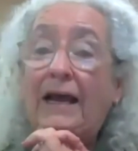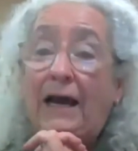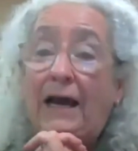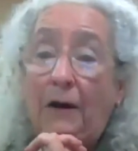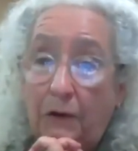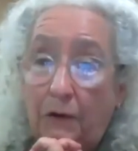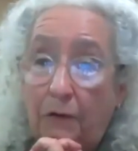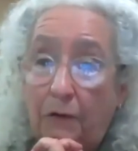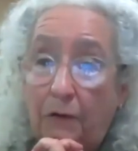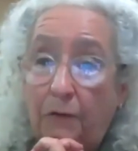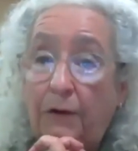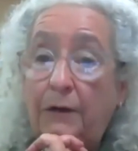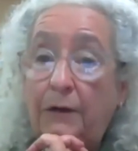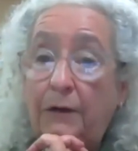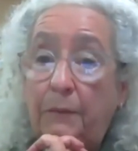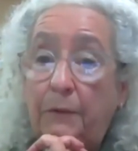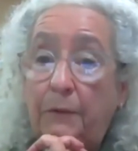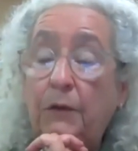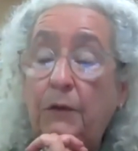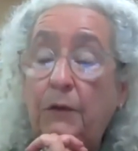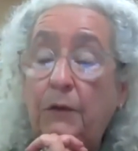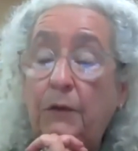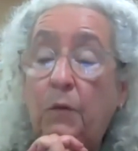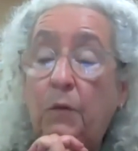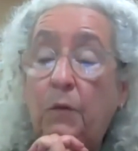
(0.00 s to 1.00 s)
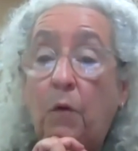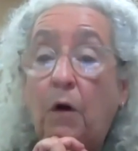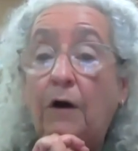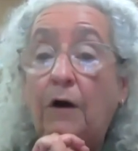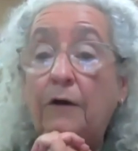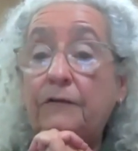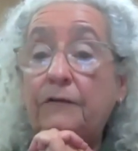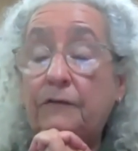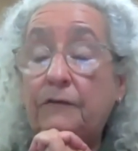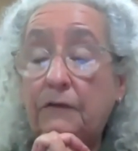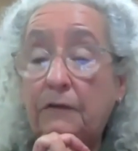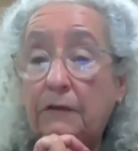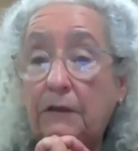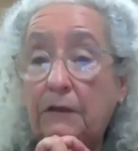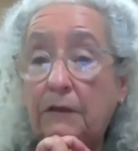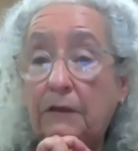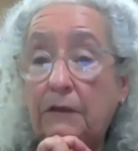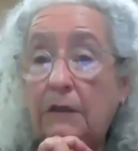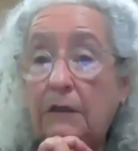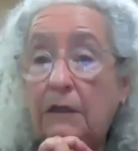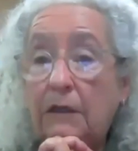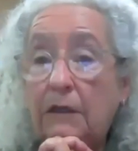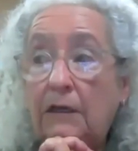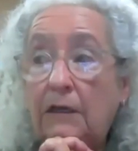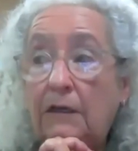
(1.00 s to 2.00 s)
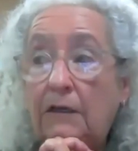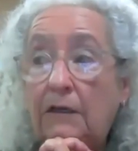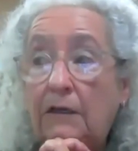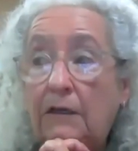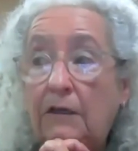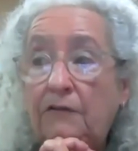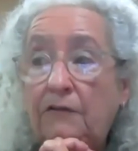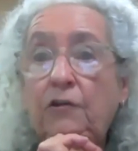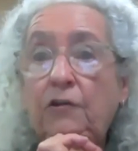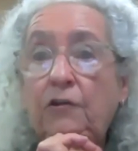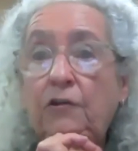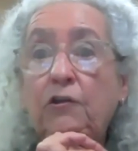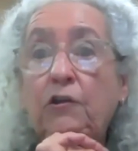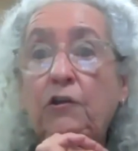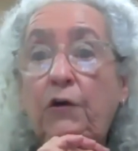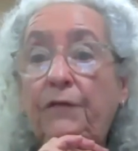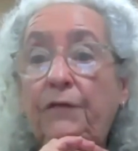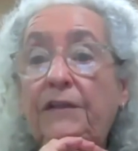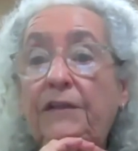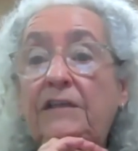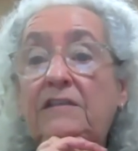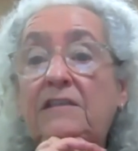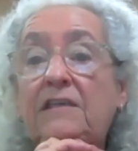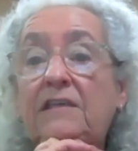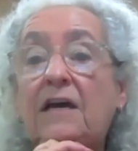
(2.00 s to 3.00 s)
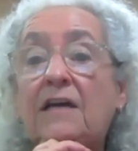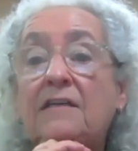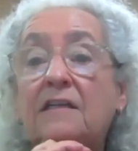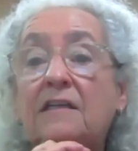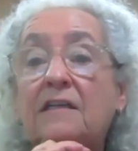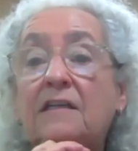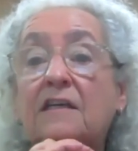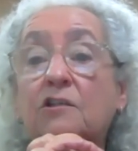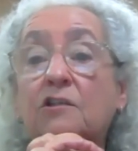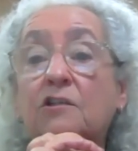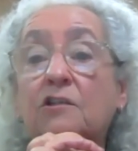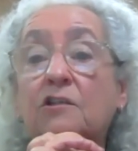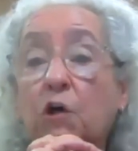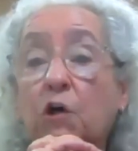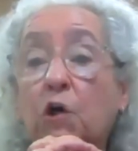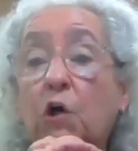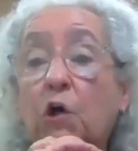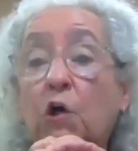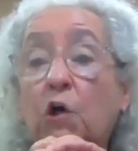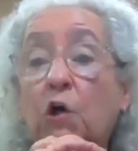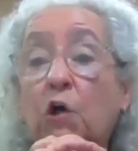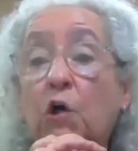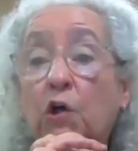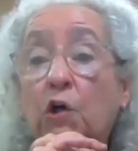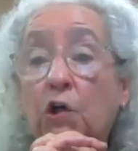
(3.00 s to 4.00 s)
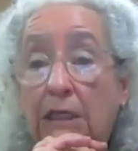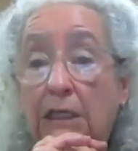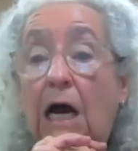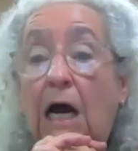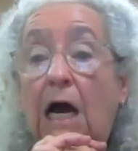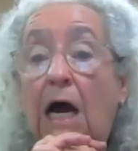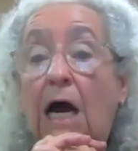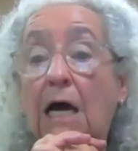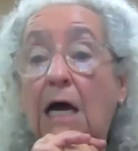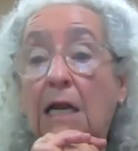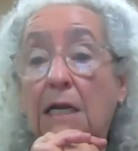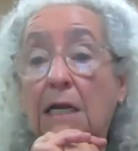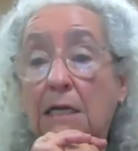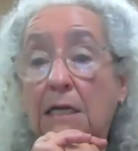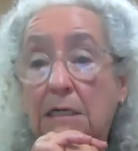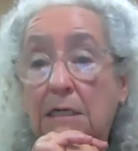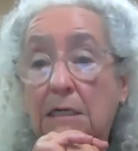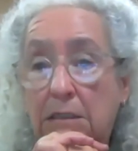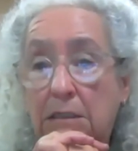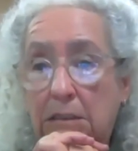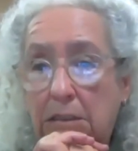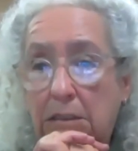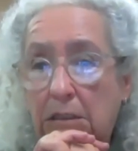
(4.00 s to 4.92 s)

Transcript: how incredible it was to learn these ideas early on